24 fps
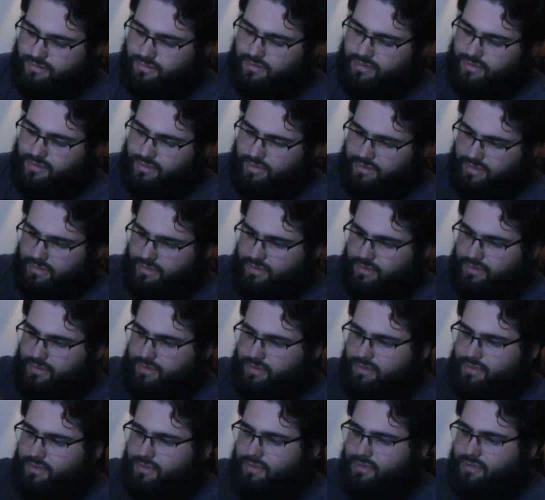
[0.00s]
Okay.
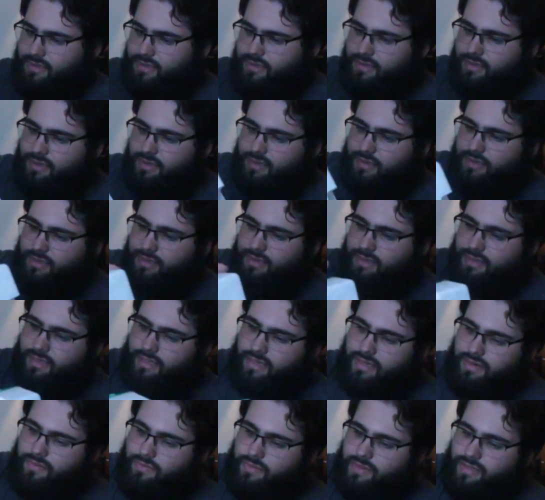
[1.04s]

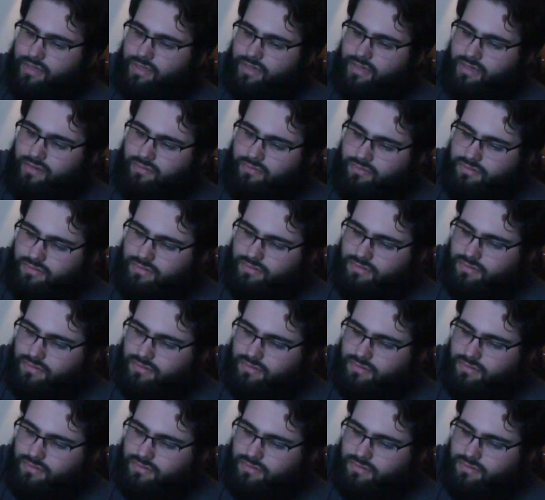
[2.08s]
There we go.